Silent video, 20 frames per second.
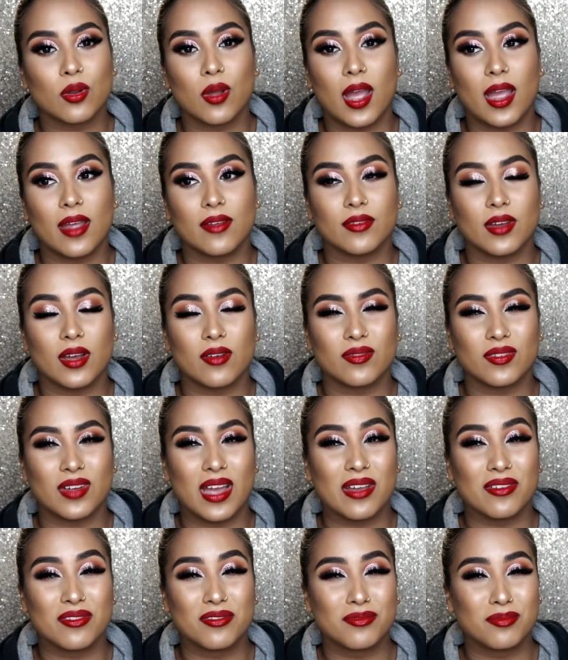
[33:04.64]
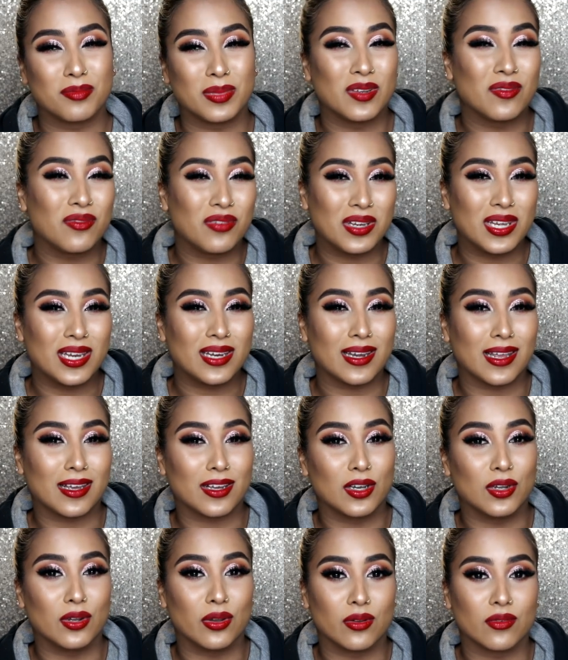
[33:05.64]
know, I've been feeling like
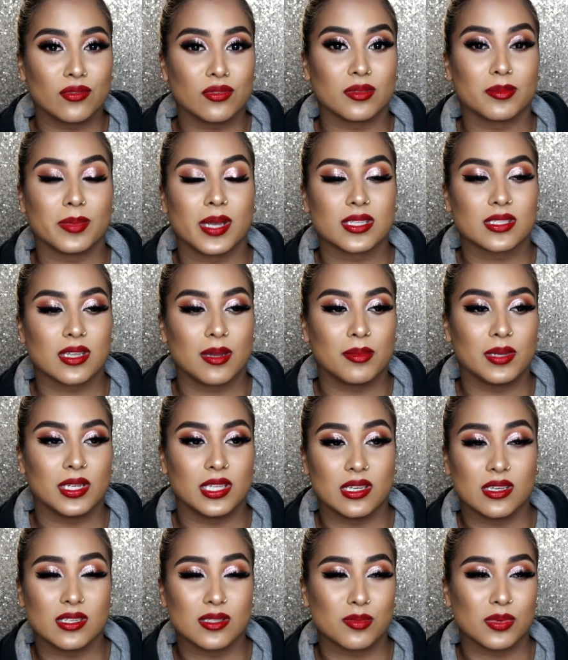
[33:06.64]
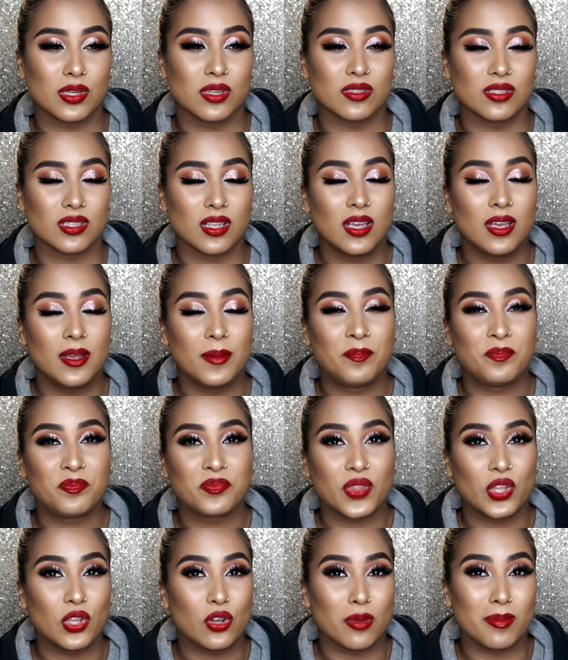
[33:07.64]
alone for the past couple of years because,
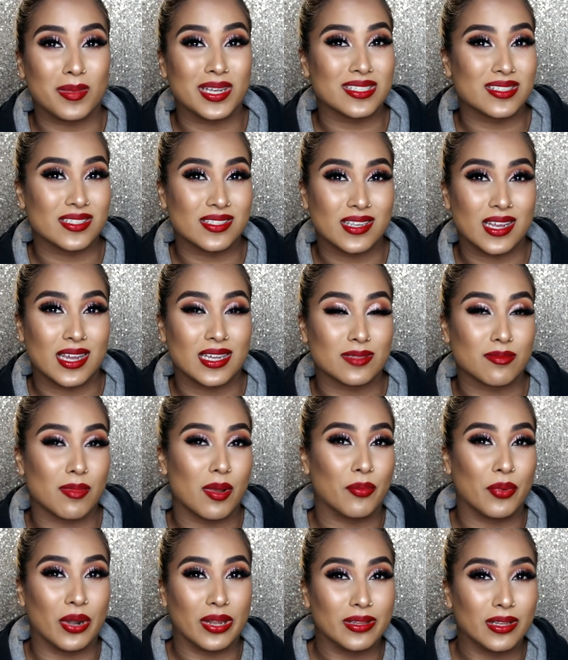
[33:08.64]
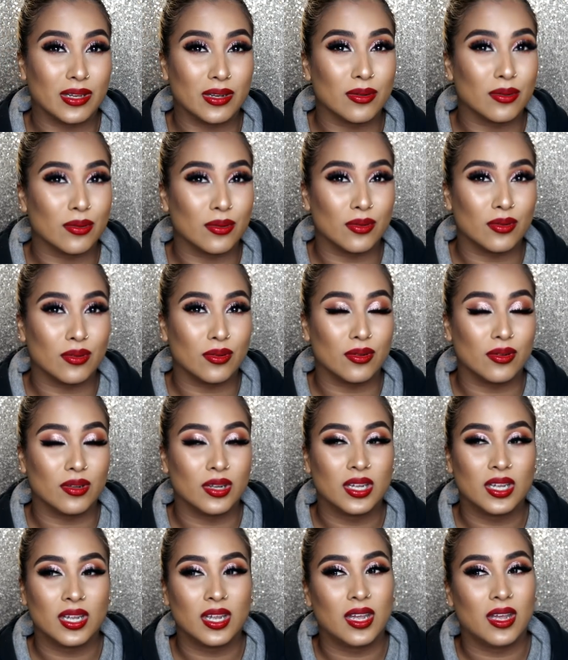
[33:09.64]
you know, my sister has my brother-in-law,
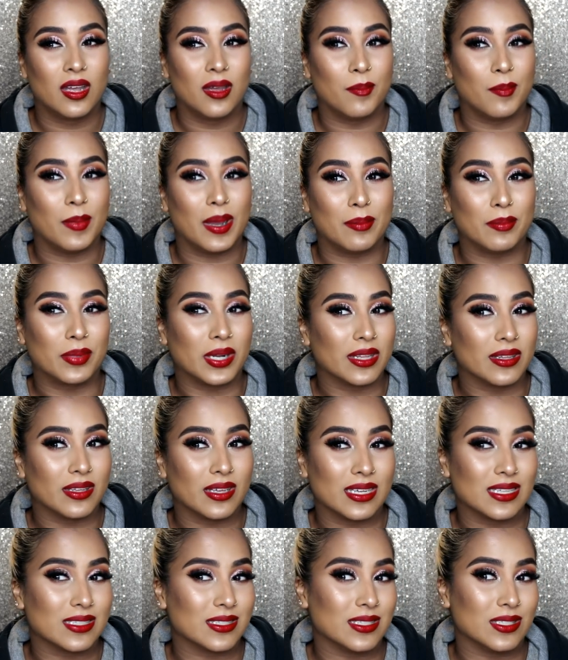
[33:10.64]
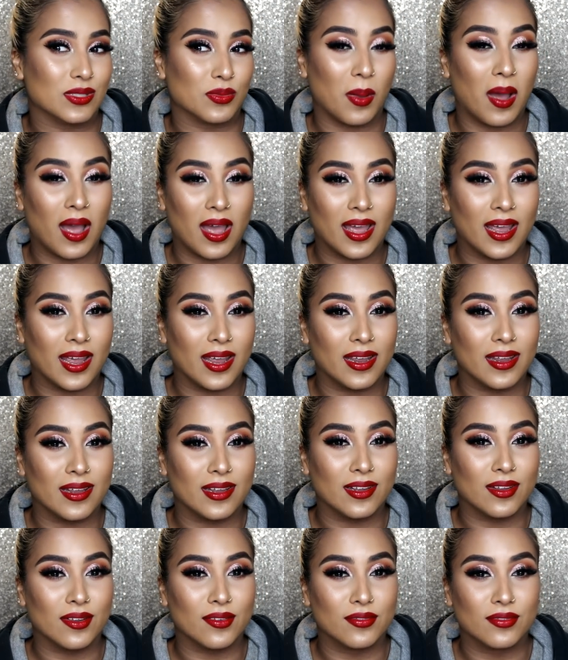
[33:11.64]
my brother has his
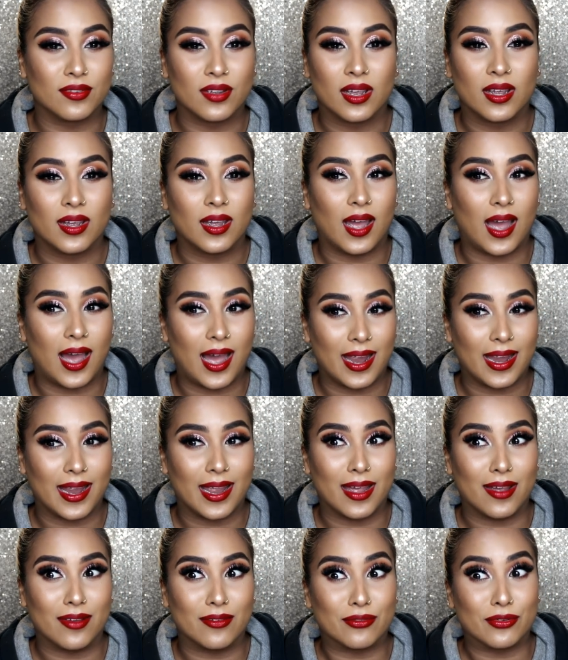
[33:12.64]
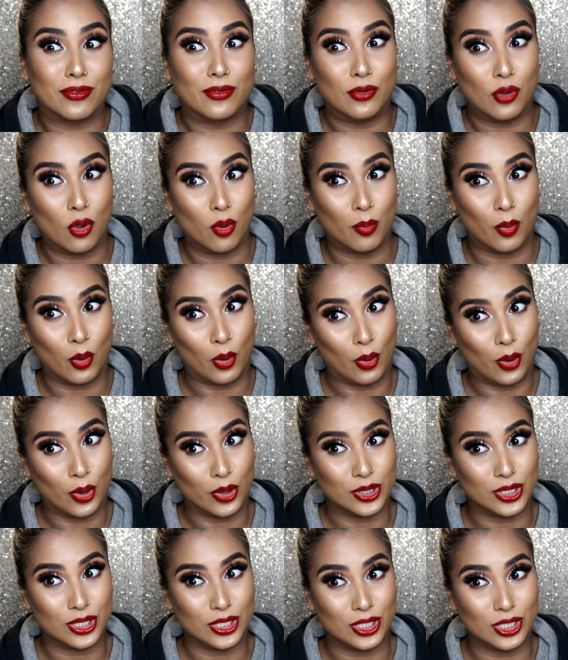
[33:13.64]
wife, I have
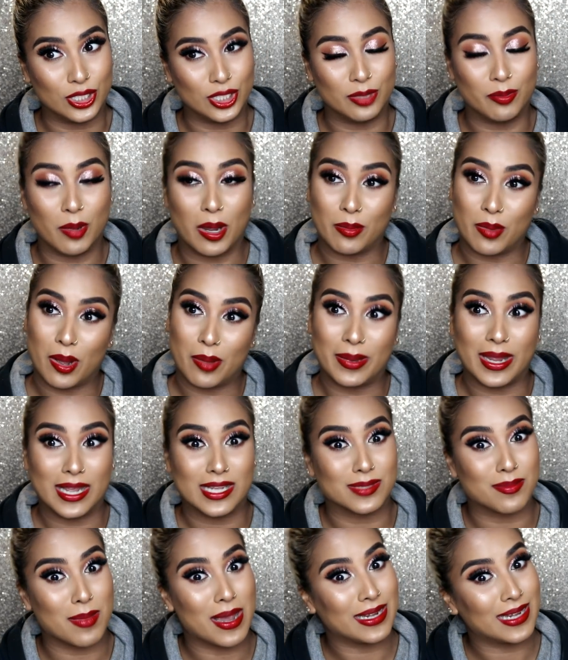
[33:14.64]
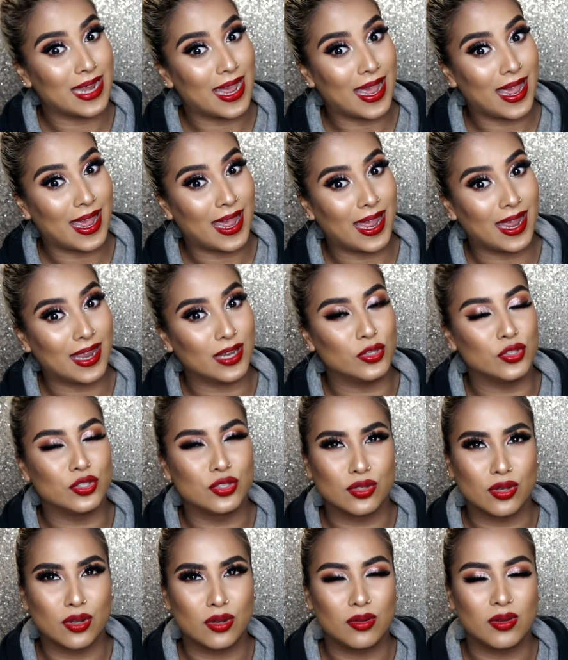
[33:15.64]
nobody, my mom has my dad,
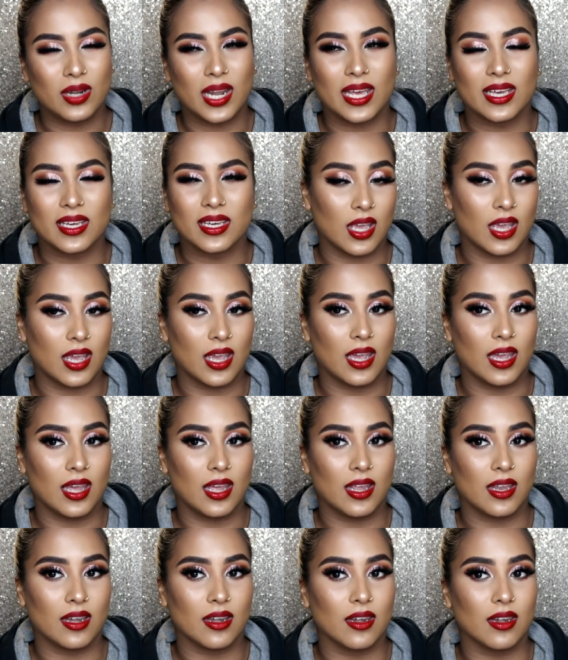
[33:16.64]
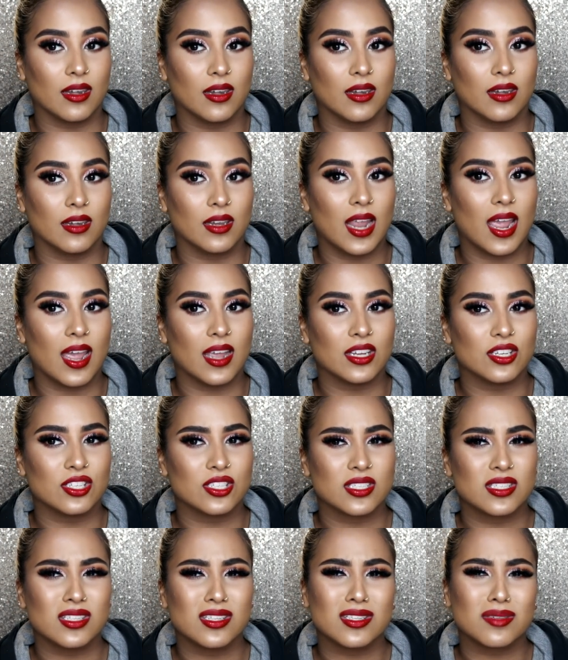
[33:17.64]
you know, like, and yeah, he
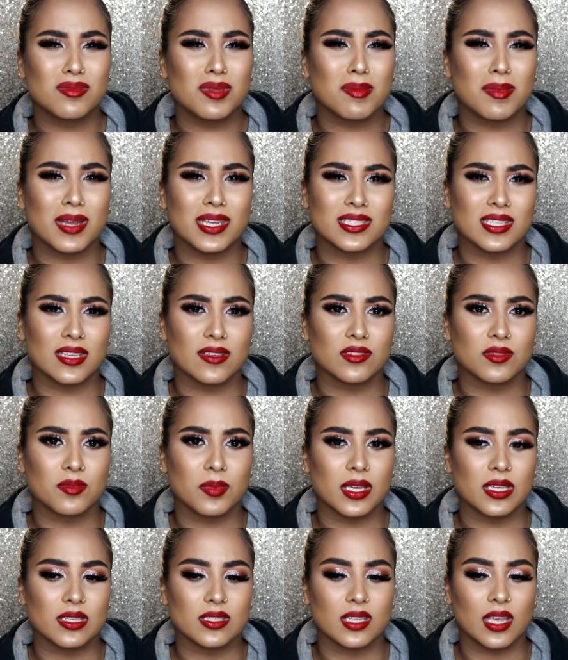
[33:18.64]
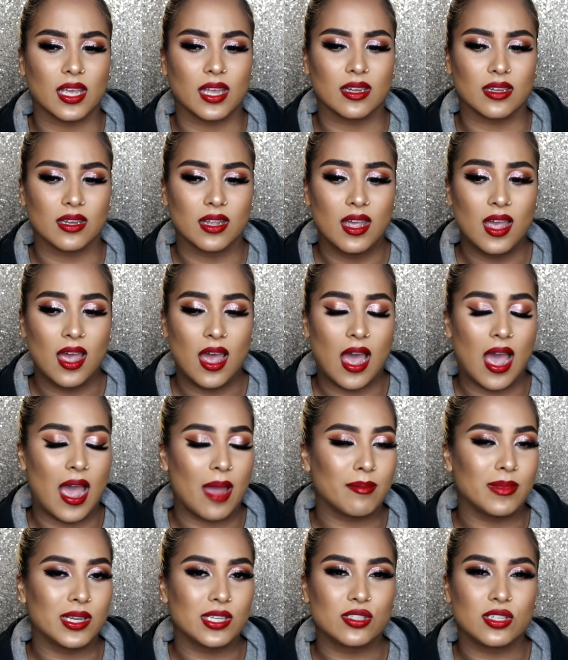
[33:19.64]
just needs to be my safe space. And
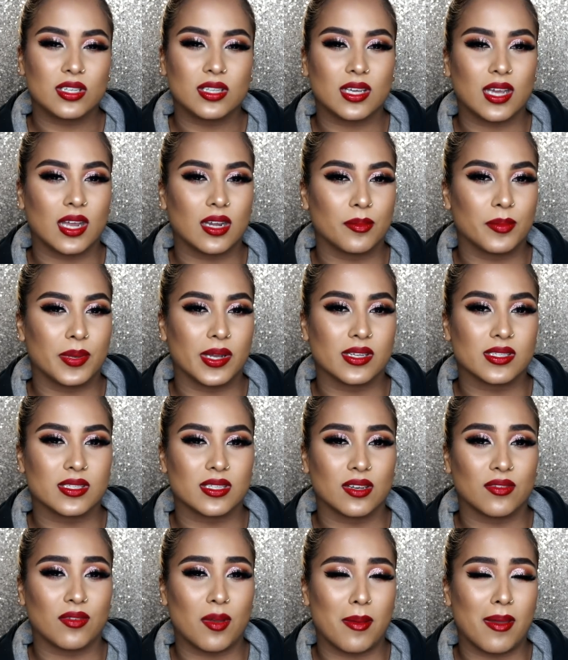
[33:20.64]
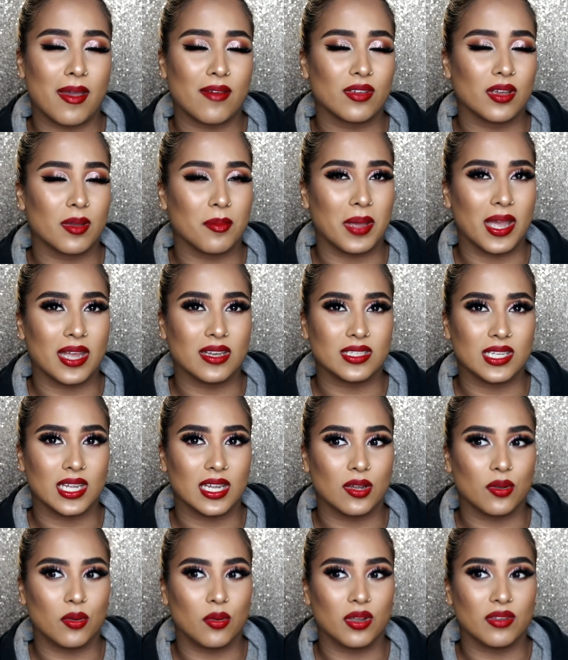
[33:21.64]
I'm literally the kind of person, if I'm having a bad
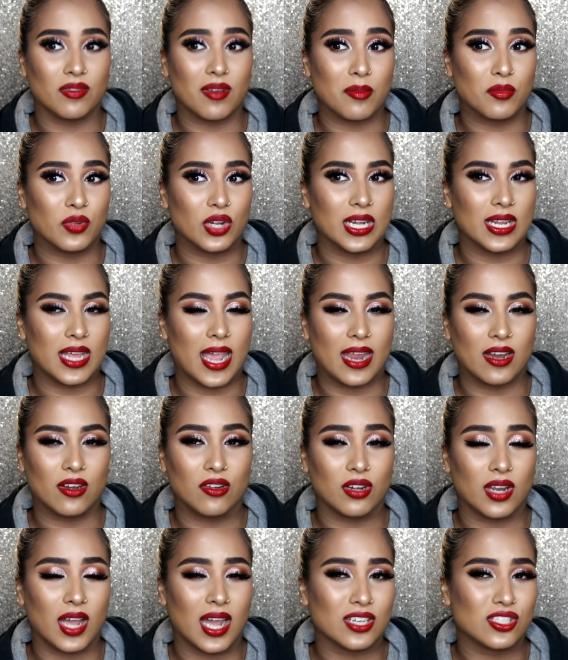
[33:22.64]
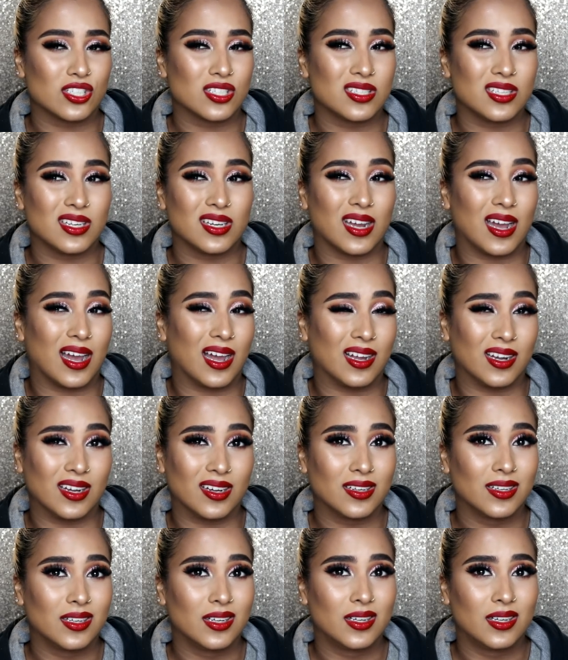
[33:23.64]
day or if I'm really angry, I just need a hug.
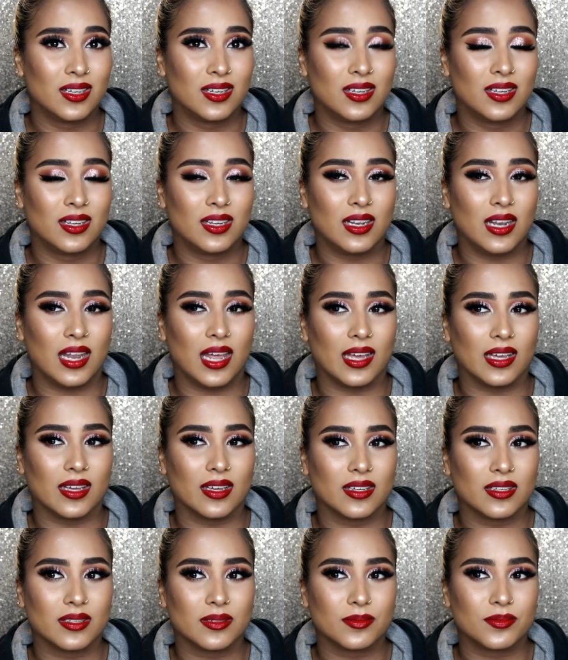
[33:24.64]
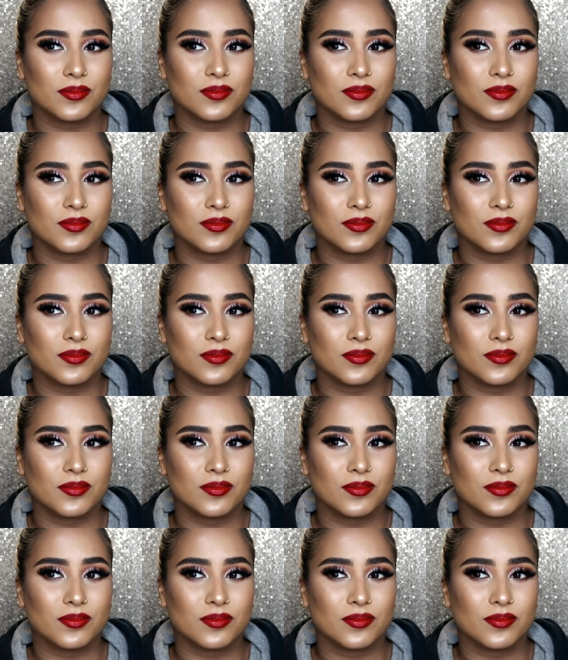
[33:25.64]
Like,